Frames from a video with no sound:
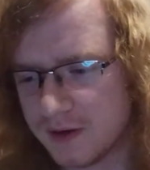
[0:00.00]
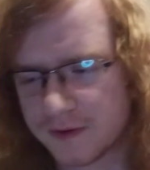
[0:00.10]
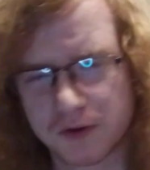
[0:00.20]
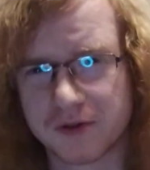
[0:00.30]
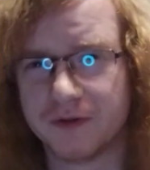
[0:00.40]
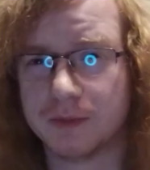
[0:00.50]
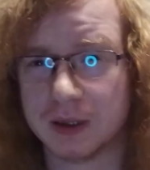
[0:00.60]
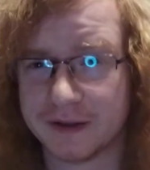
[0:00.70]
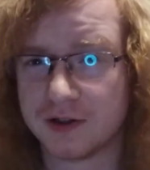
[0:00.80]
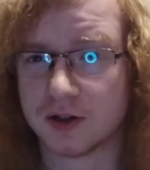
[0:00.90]
for those of you who've
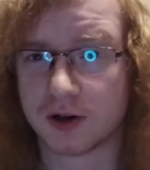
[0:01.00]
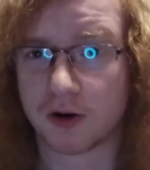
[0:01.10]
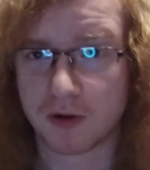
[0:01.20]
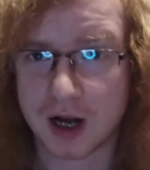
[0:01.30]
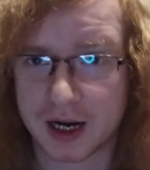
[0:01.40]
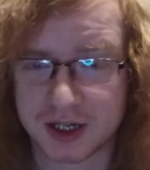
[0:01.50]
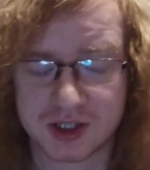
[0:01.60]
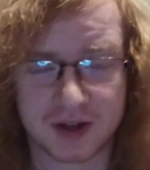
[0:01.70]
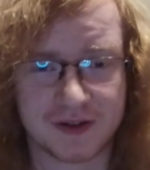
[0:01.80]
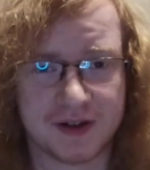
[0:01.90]
been living under a rock, I
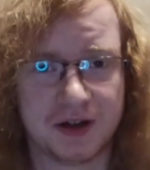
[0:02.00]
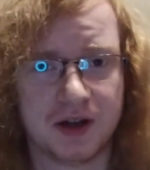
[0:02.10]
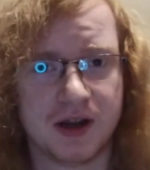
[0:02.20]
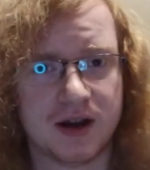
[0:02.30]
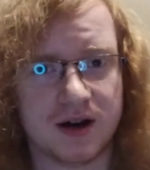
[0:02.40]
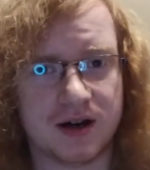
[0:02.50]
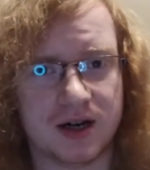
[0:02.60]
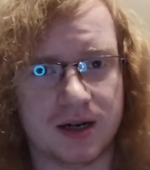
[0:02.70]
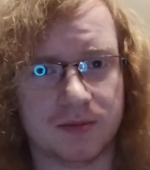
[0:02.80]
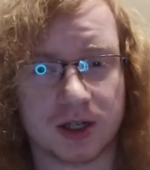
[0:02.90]
should say,
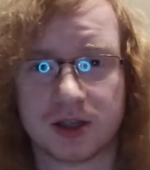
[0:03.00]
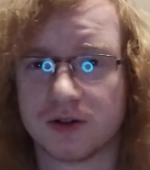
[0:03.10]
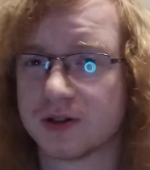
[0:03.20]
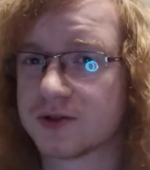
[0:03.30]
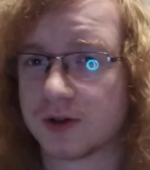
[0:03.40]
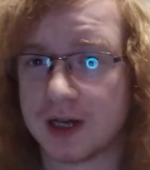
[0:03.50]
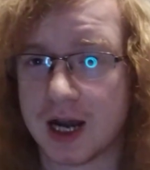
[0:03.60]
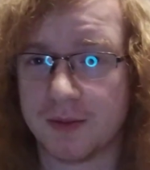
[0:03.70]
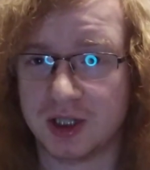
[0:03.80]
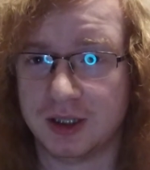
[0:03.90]
Akira
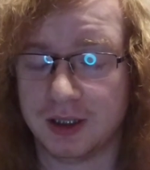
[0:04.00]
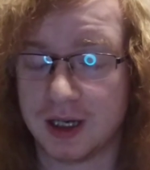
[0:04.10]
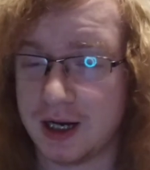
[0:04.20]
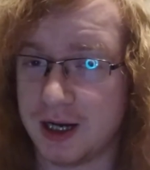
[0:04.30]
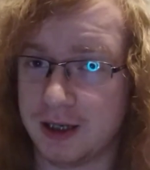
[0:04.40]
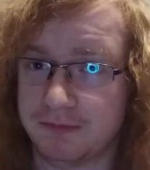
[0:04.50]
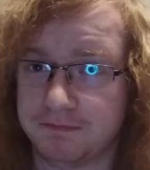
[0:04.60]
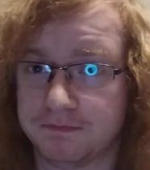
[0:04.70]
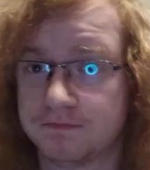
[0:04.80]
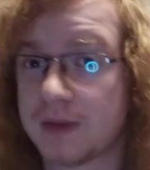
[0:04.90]
Toriyama
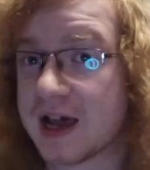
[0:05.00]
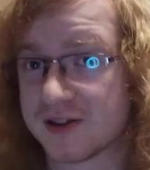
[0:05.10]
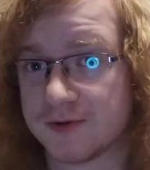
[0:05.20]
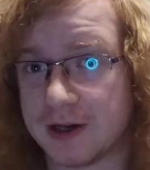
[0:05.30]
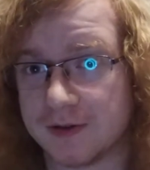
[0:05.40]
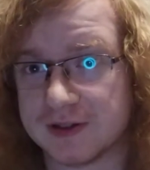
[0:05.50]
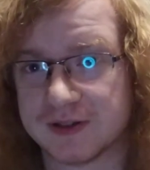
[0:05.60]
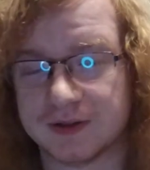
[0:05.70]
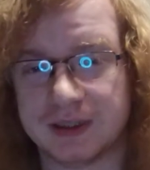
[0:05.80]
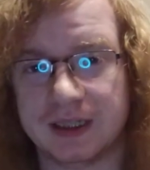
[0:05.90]
passed away
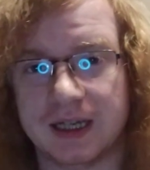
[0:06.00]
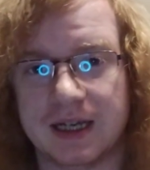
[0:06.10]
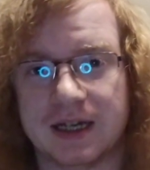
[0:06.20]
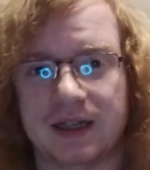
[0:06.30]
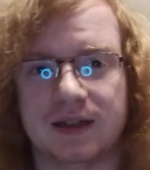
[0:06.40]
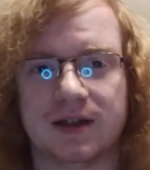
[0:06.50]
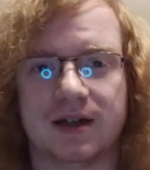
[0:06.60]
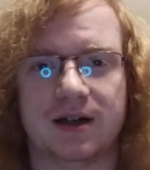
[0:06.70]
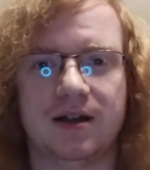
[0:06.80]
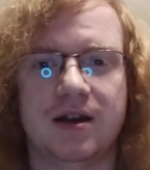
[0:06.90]
recently, and
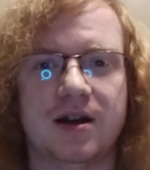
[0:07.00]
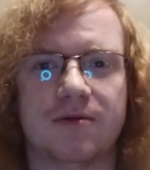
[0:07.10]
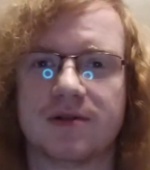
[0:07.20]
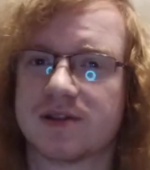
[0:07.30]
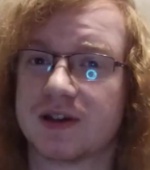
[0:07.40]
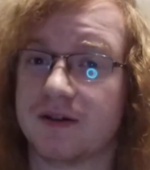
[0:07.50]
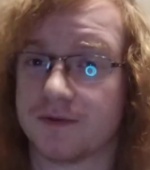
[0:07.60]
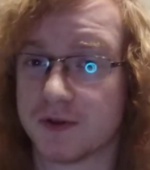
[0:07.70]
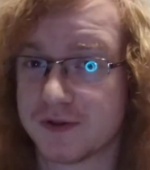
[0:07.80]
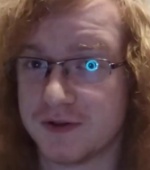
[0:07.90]
once again,
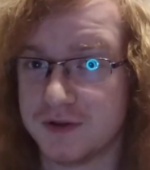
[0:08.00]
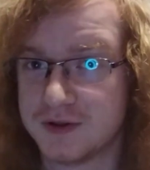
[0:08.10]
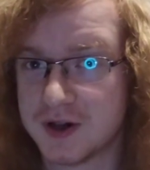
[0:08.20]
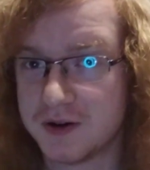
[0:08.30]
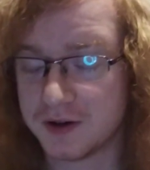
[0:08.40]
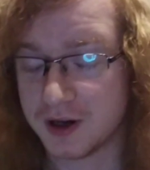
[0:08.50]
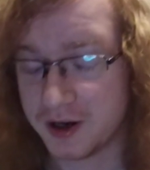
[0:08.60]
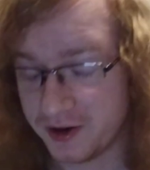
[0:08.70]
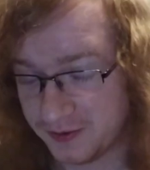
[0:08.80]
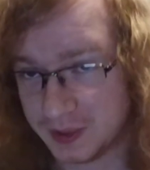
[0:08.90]
for those of you who
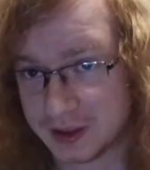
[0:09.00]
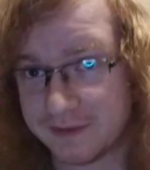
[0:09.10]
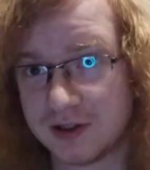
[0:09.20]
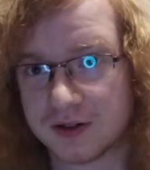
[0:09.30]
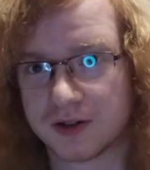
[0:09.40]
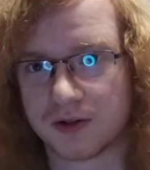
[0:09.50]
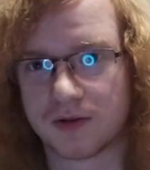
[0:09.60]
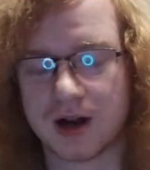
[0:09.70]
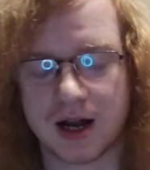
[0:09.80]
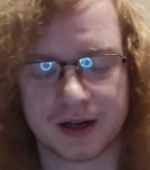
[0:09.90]
who've been living under a
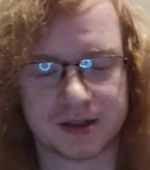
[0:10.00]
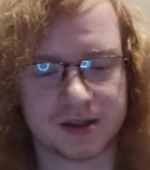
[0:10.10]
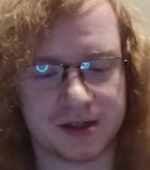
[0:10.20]
rock,